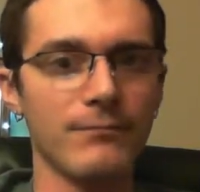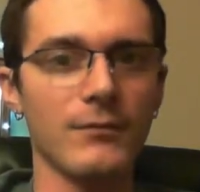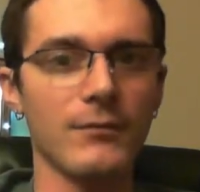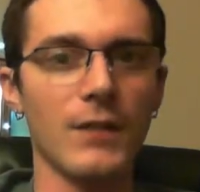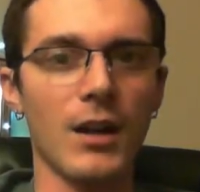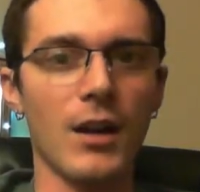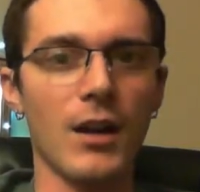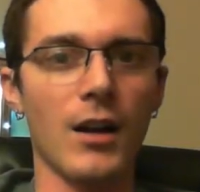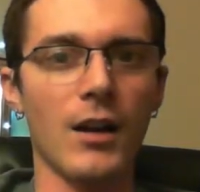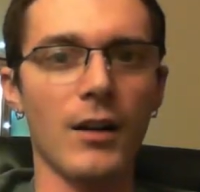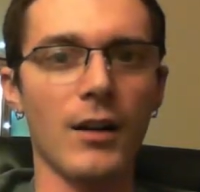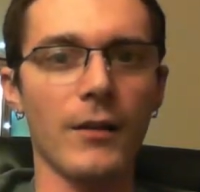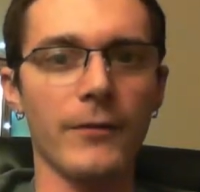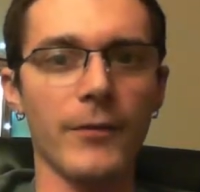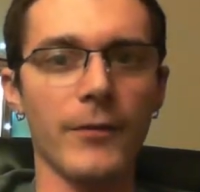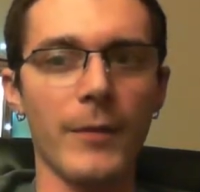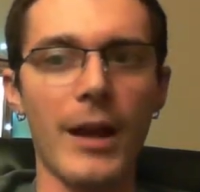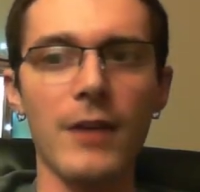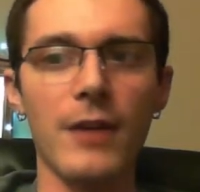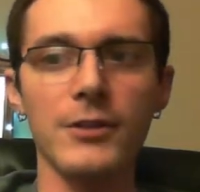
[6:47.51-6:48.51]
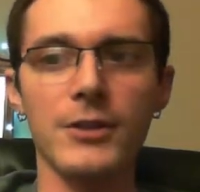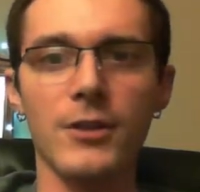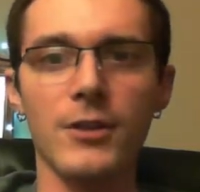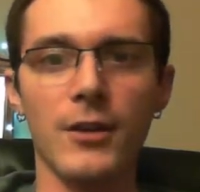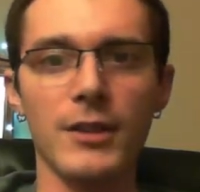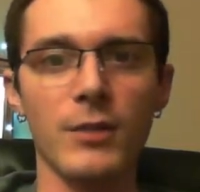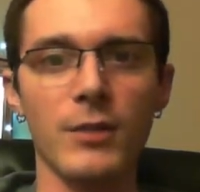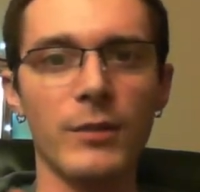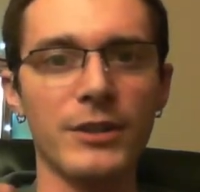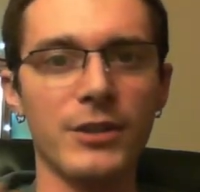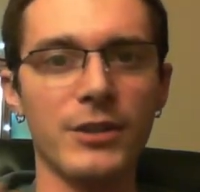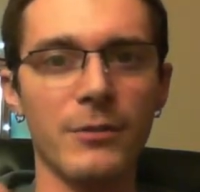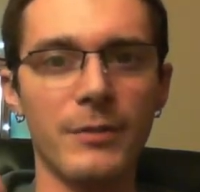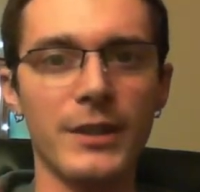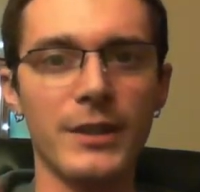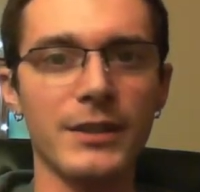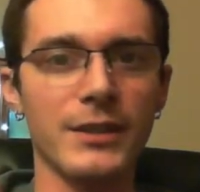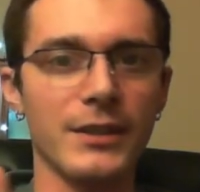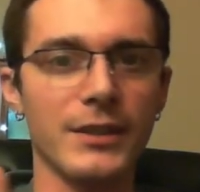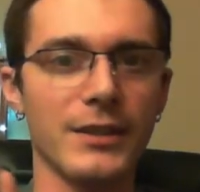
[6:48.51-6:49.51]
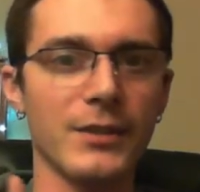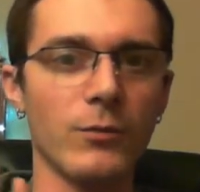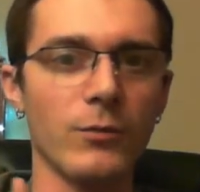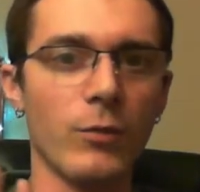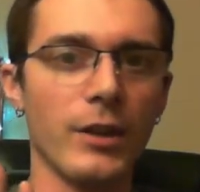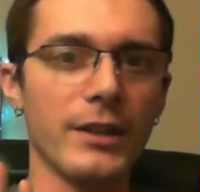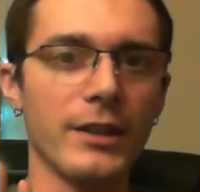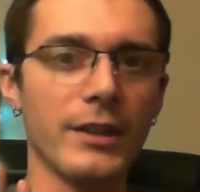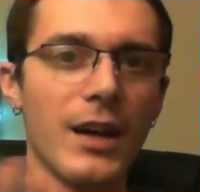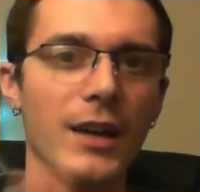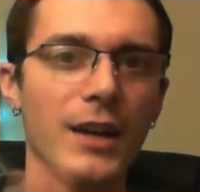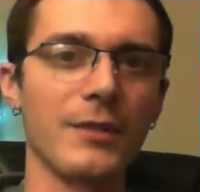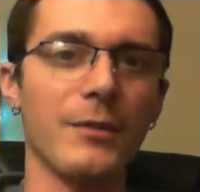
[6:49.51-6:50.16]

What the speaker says: From house calls, I went to businesses and whatnot,